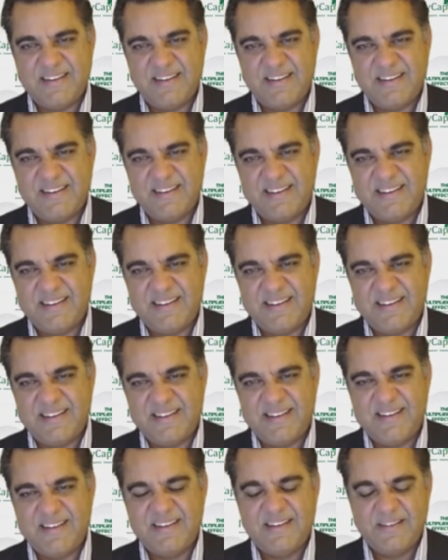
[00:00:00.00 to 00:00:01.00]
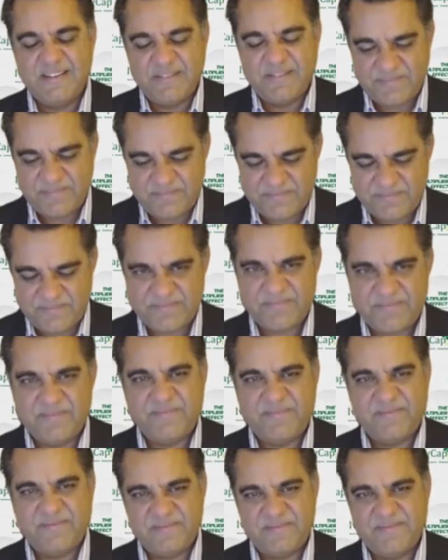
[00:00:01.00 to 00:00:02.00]

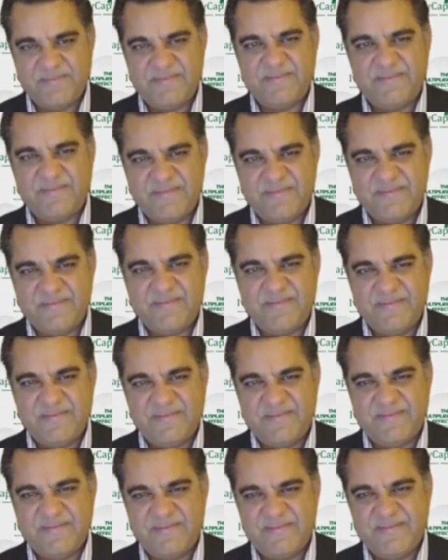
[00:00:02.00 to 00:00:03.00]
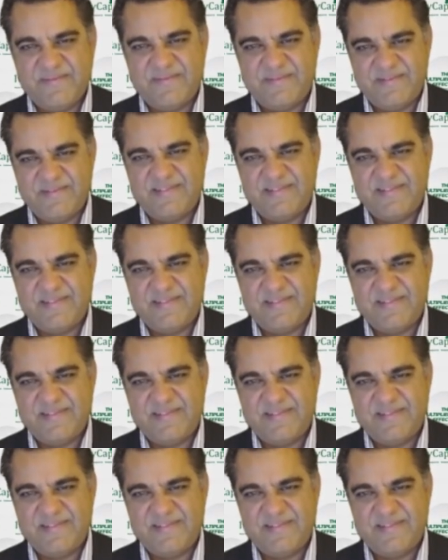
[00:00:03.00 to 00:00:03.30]
This person isn't speaking.